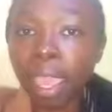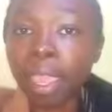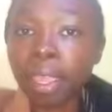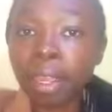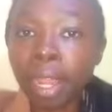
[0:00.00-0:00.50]

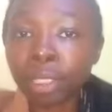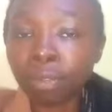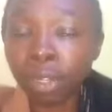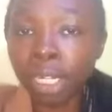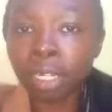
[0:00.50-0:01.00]
And as
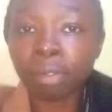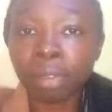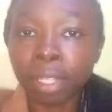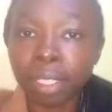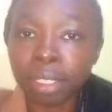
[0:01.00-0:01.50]
you already
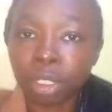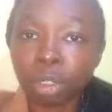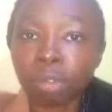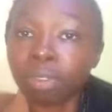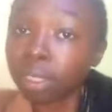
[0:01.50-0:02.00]
read the
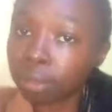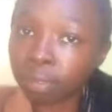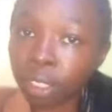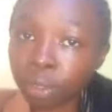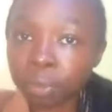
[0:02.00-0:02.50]
title of this
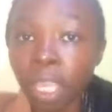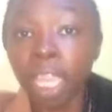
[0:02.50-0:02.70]
video,